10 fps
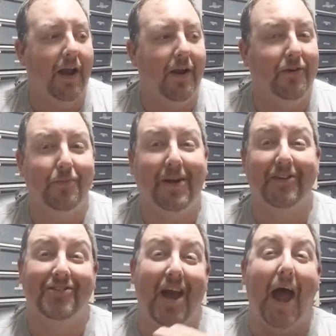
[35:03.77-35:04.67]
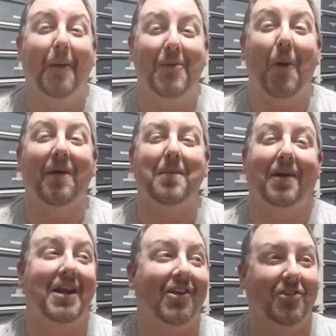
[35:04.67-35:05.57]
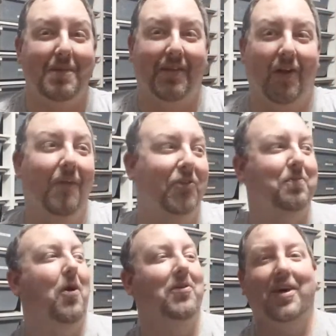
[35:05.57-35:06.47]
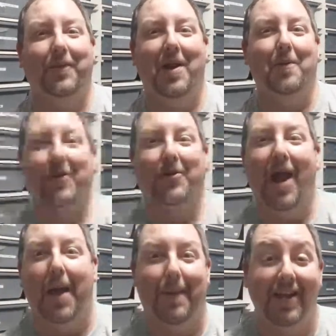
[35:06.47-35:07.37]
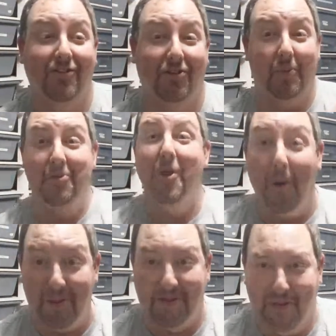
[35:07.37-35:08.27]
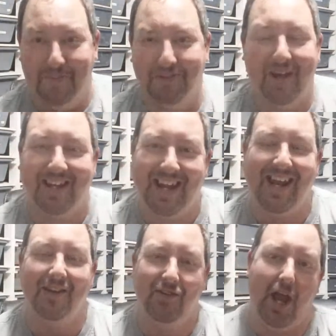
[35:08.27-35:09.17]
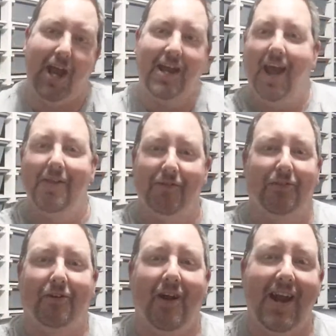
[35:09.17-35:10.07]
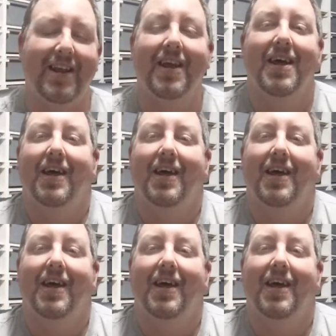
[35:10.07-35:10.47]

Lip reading: Just because I say I don't know anybody doesn't mean that all the small ones out there now are crap. I just don't know them, so I can't say, hey, yeah, this is great.